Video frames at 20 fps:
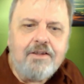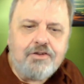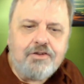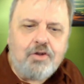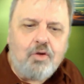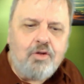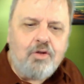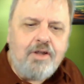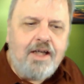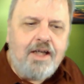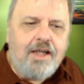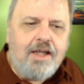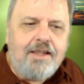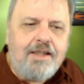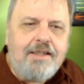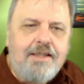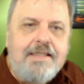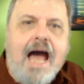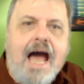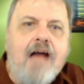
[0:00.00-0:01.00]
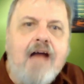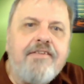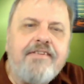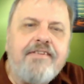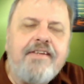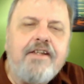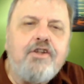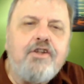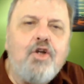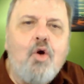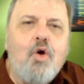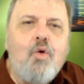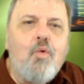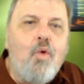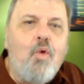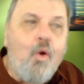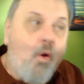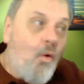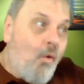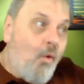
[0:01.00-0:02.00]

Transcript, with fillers: So now that they know